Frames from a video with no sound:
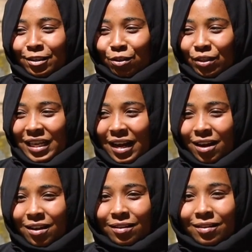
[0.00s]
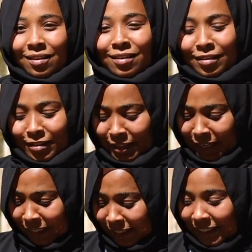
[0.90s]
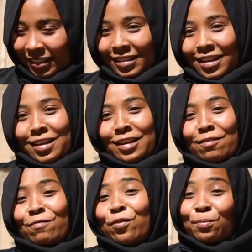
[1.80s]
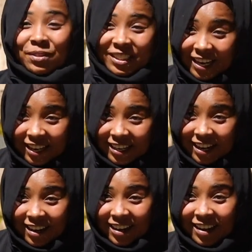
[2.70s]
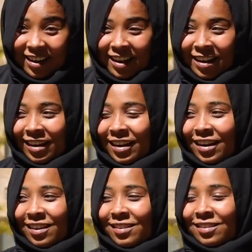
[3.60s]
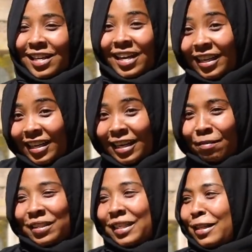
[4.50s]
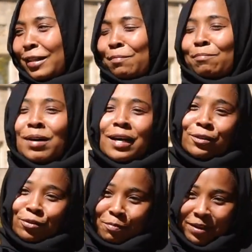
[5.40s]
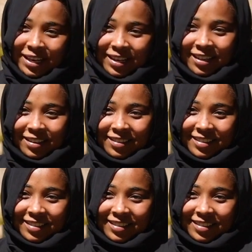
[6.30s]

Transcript: told her, this came from China, and luckily I'm taking them back to America.